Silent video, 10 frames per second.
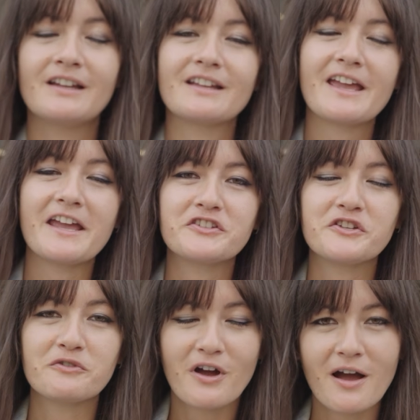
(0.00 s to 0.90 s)
In case
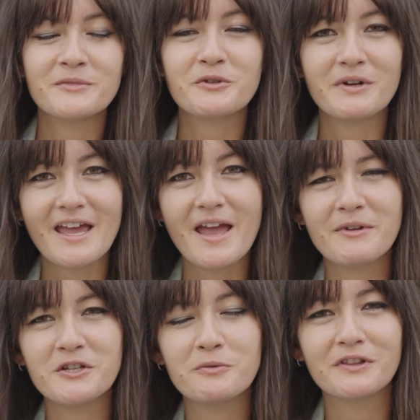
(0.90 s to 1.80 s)
you come to a game
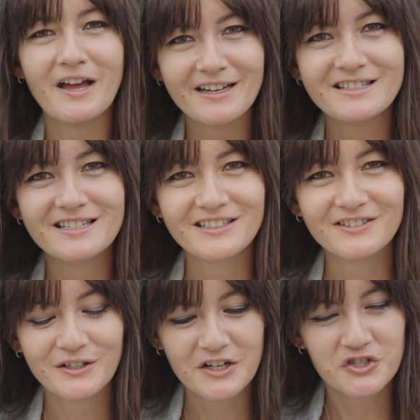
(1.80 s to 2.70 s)
and you would like to
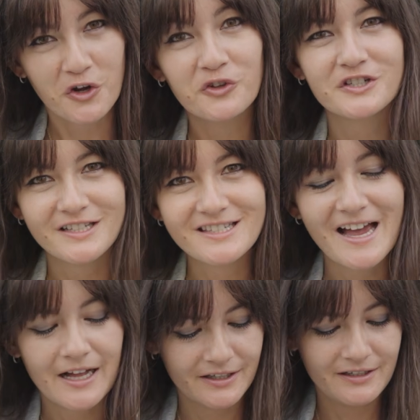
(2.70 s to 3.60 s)
indulge in a
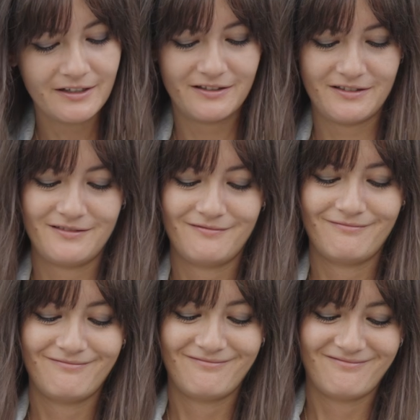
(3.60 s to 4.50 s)
salad,
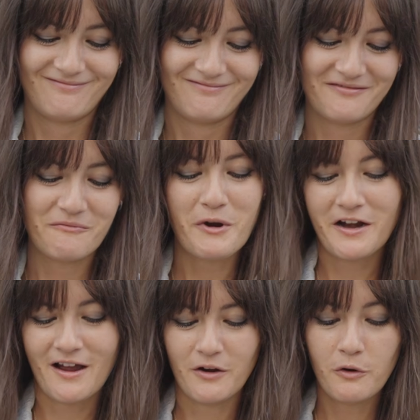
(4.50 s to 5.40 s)
why
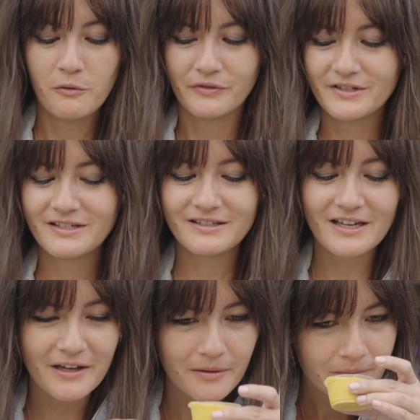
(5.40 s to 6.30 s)
not? Oh, this is
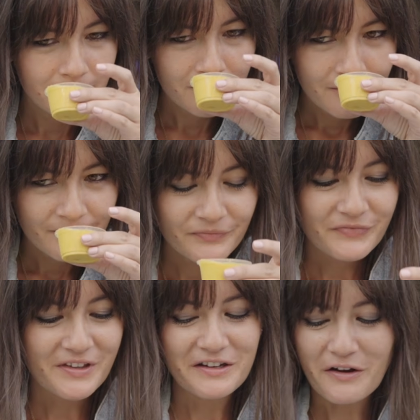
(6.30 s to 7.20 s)
like,
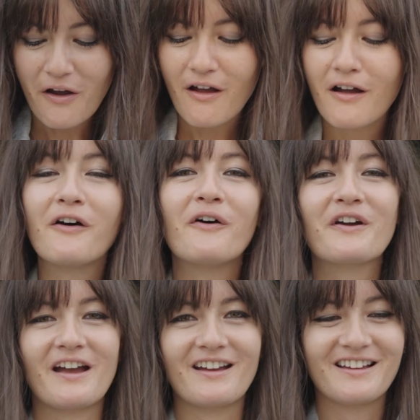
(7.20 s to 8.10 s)
oh,
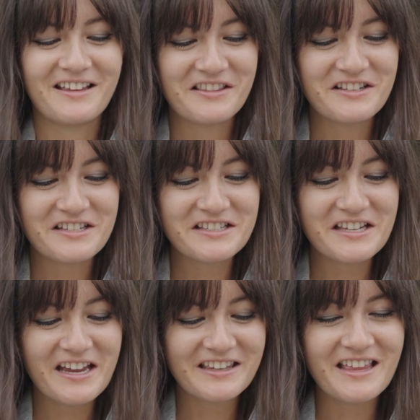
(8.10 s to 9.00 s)
okay. This is
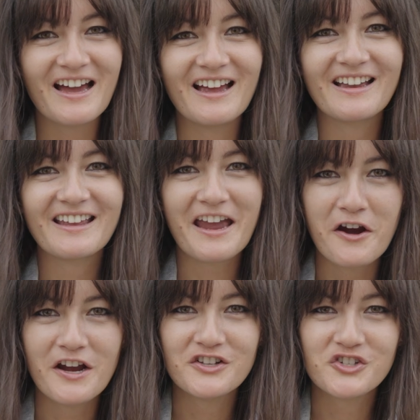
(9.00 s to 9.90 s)
like that
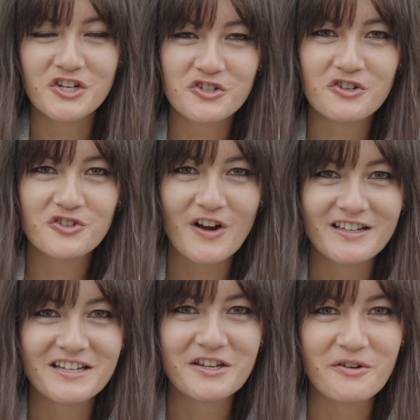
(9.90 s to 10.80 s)
carrot ginger
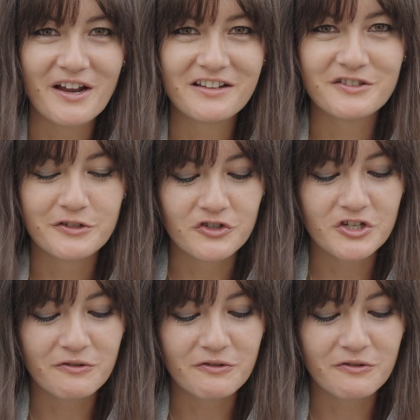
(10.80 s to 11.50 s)
dressing you get at the sushi